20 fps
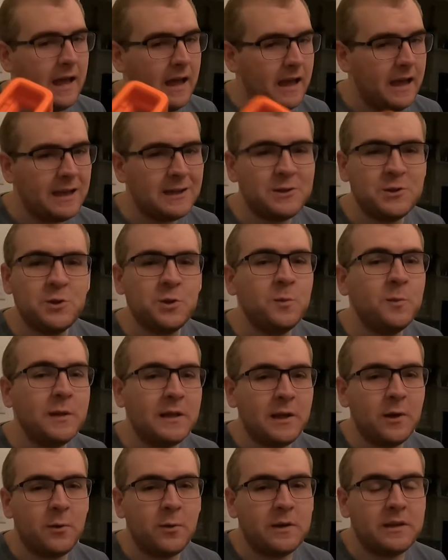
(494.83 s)
I shouldn't be
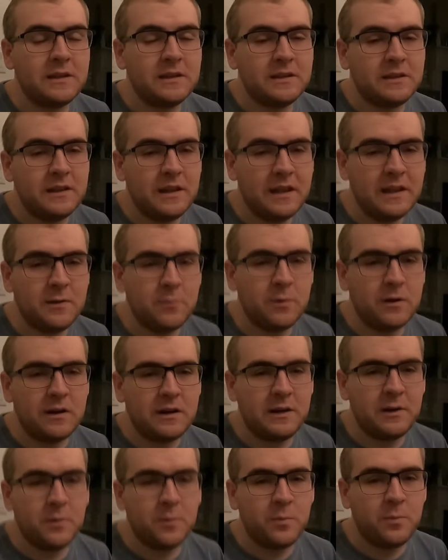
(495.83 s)
going anywhere
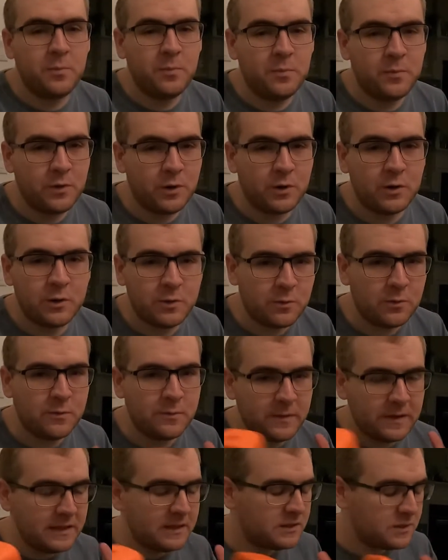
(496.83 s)
near 33
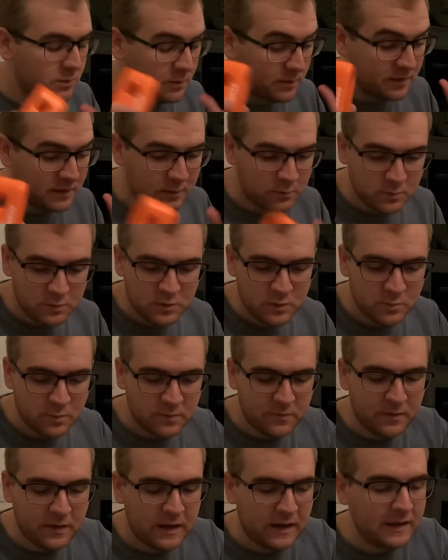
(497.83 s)
feet, so I think we should be
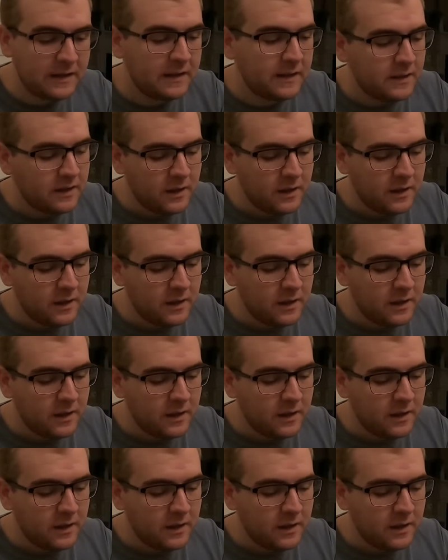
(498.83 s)
fine.